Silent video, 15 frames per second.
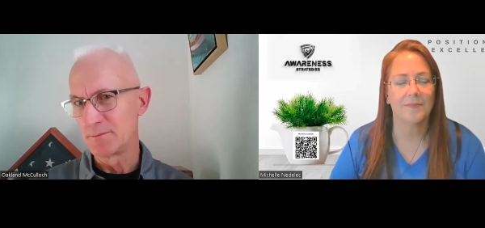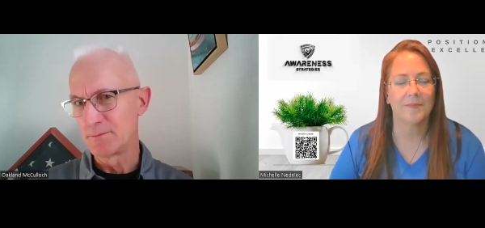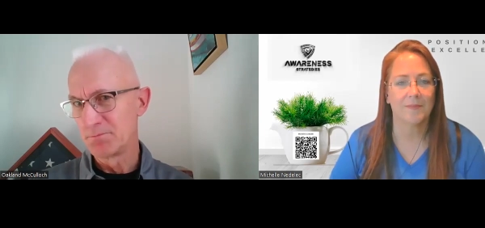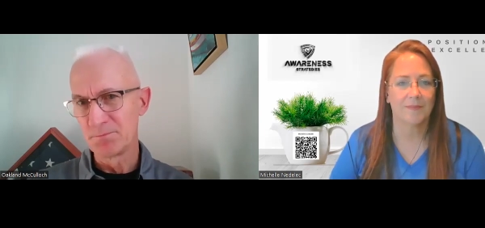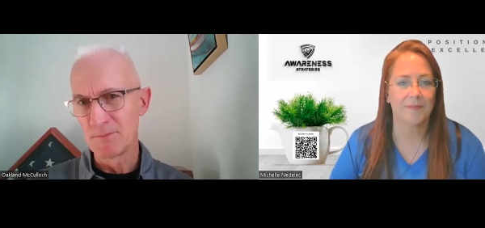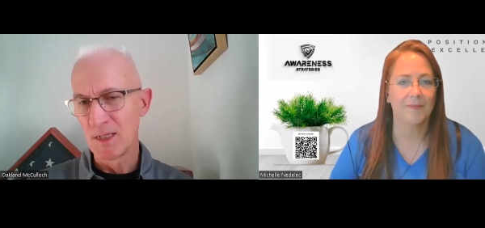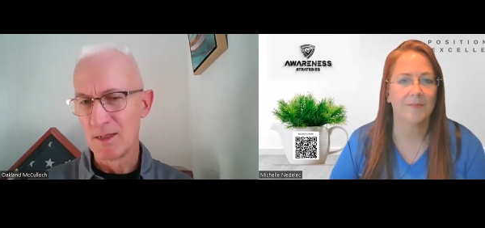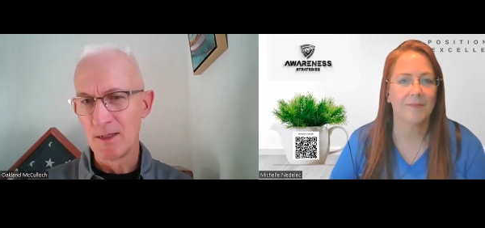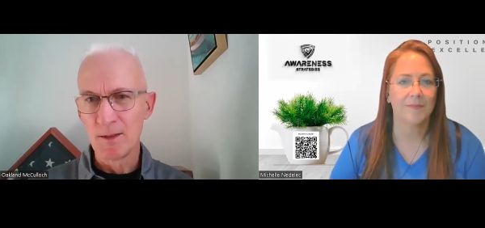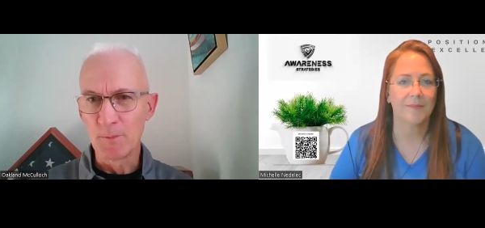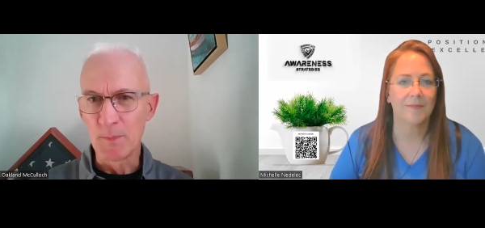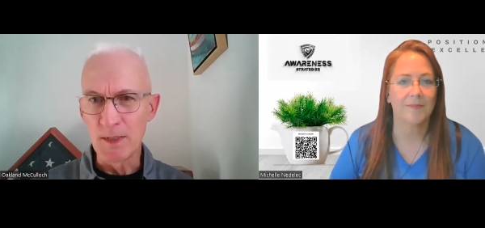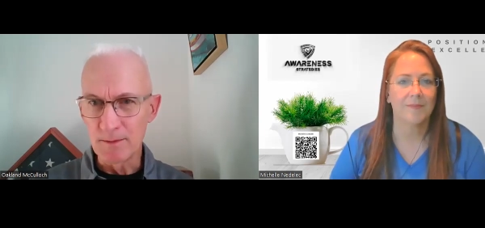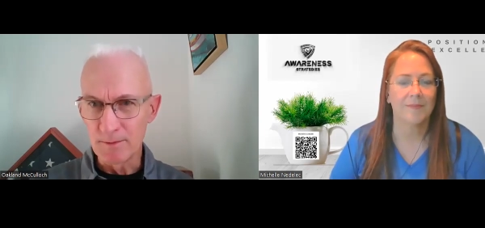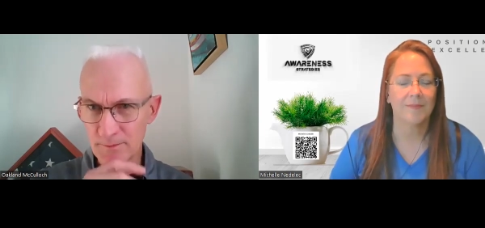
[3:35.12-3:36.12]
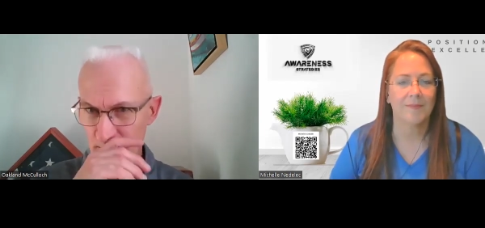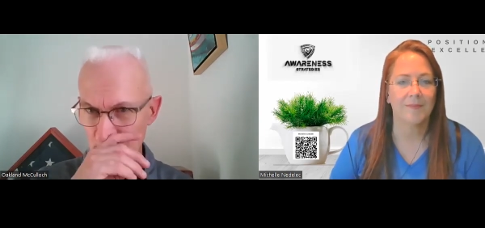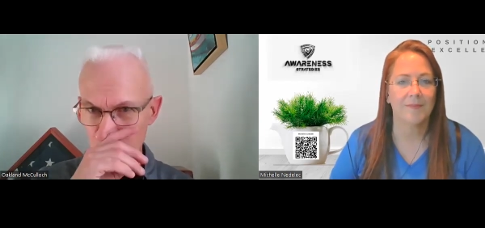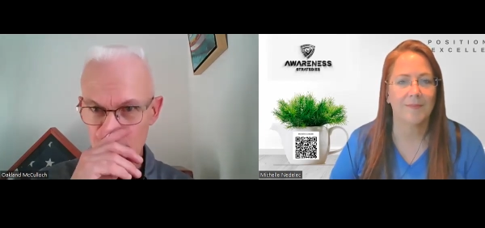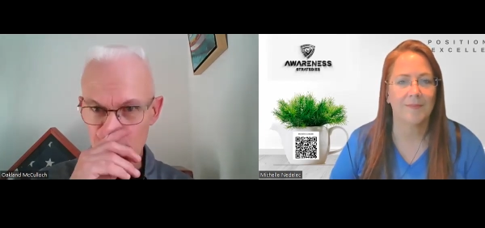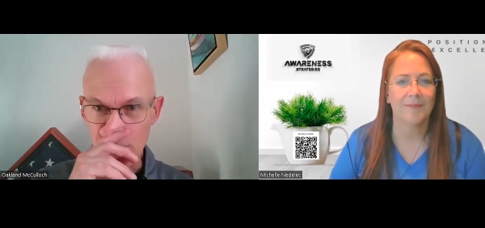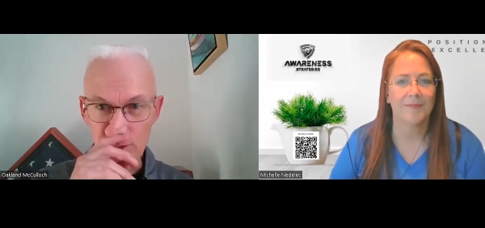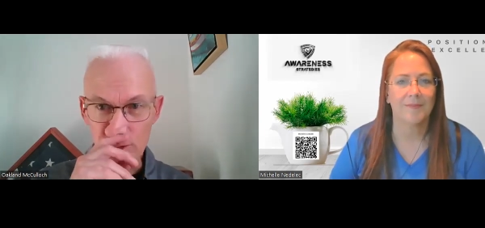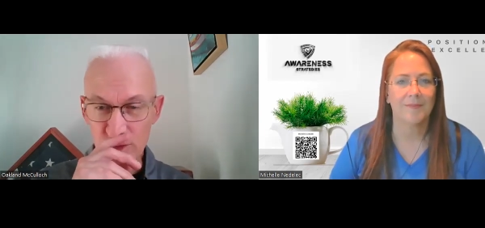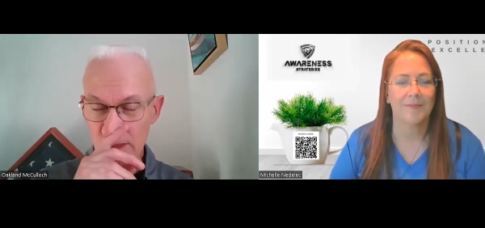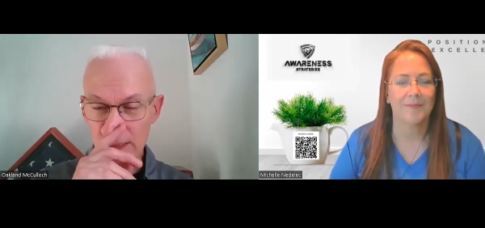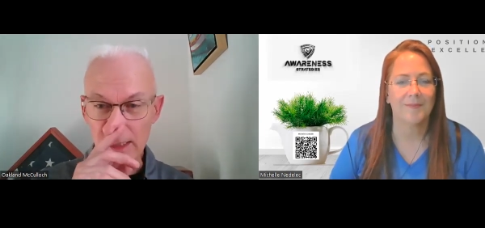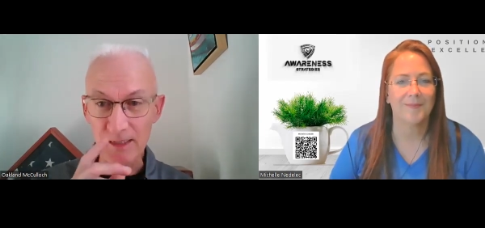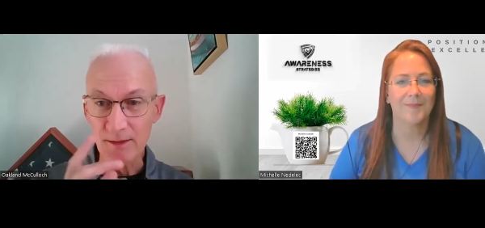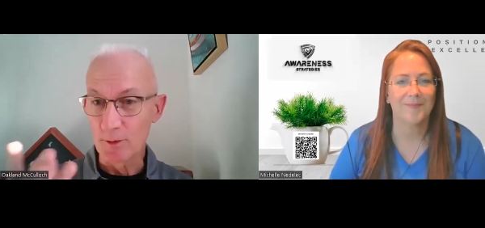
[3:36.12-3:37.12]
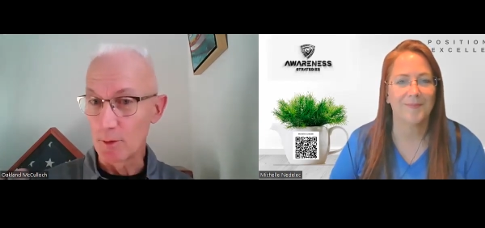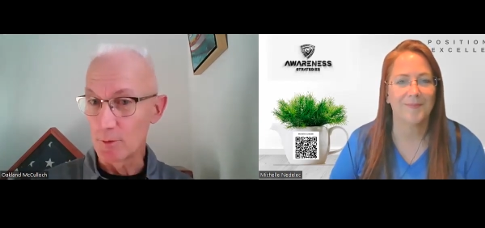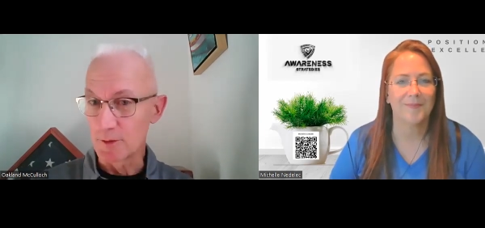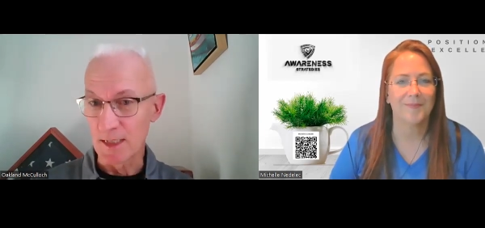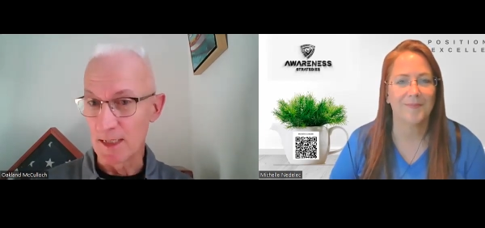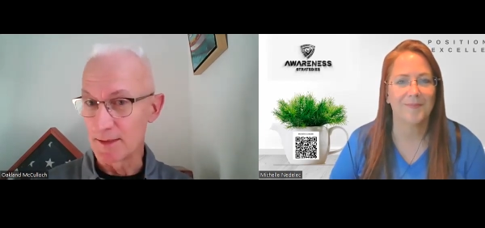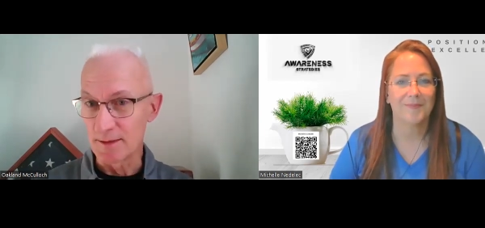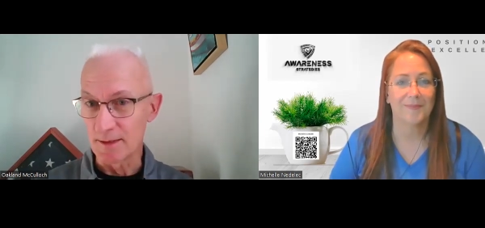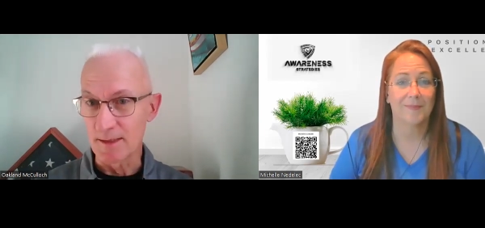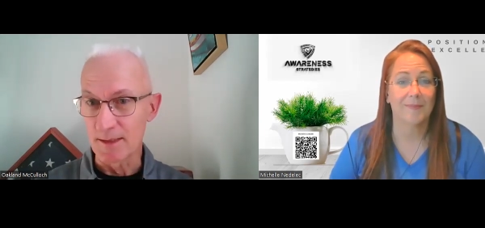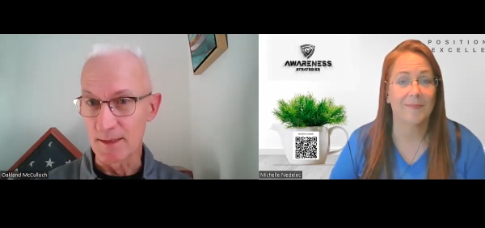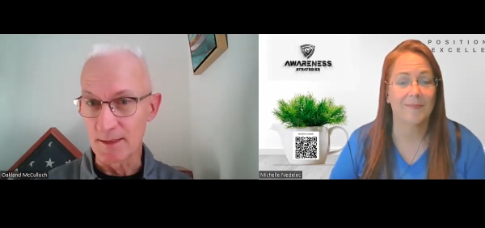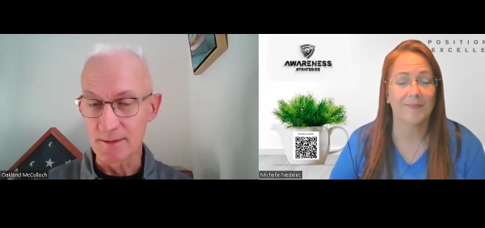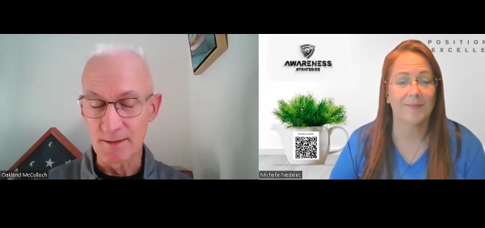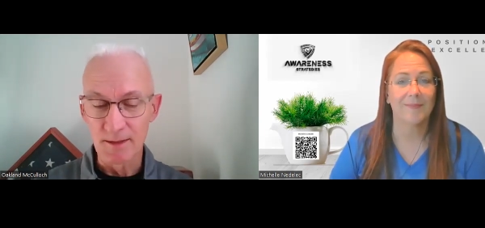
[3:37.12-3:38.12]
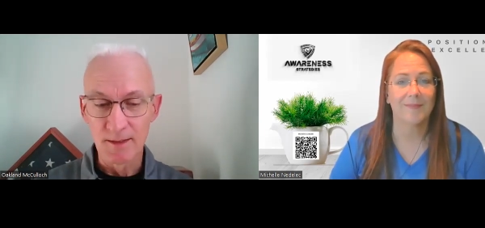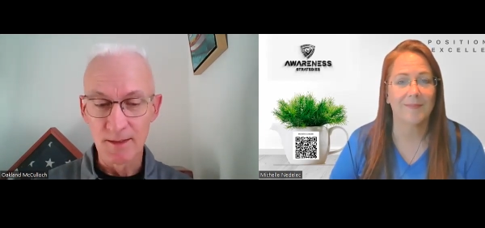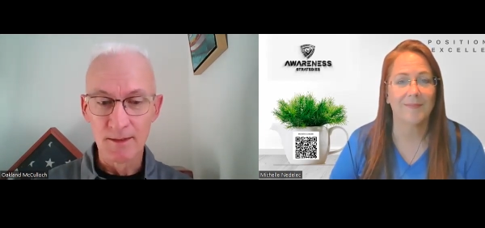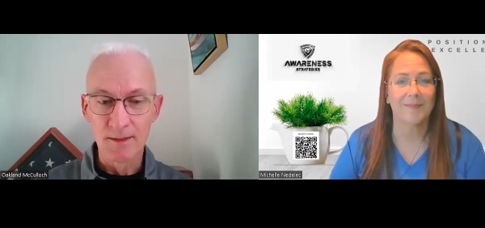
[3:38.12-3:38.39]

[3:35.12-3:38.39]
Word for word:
Speaker 1: it, pe- leaders usually get those kinds of things.